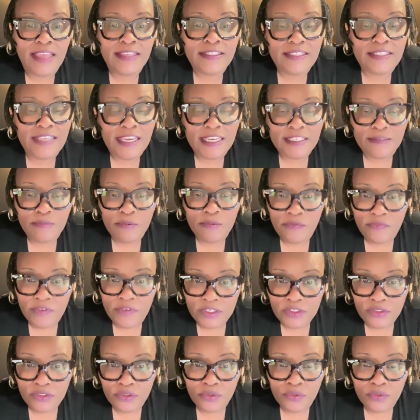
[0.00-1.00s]
as tax
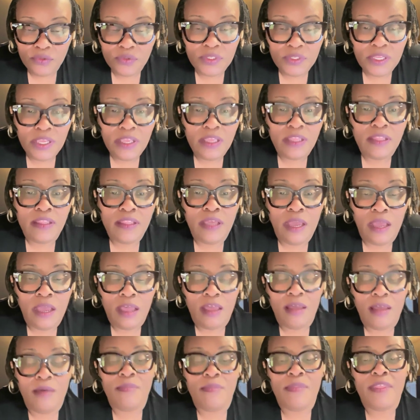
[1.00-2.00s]
professionals,
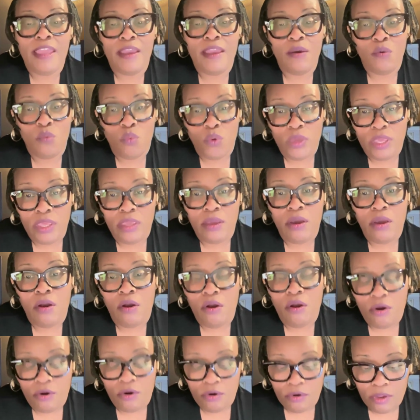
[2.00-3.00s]
that we
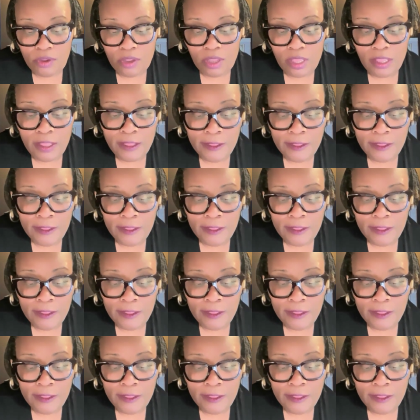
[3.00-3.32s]
are,